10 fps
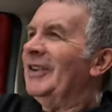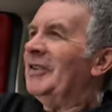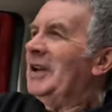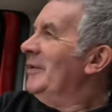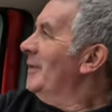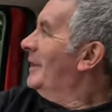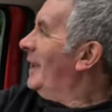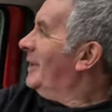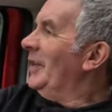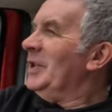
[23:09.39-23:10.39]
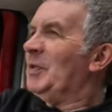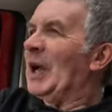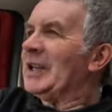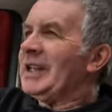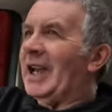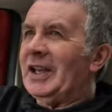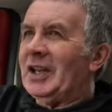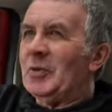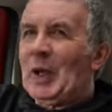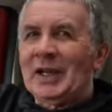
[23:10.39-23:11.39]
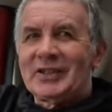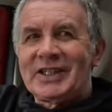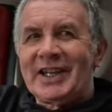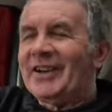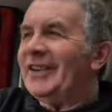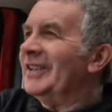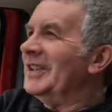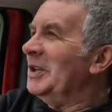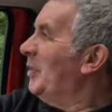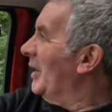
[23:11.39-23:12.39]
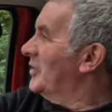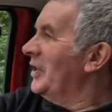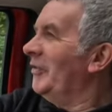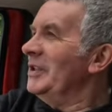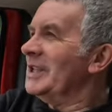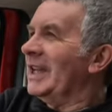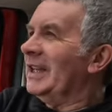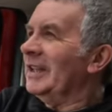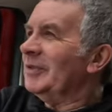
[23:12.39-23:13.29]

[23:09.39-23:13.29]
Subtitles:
when he was sat on his backside in the penalty area and it bounced off his head.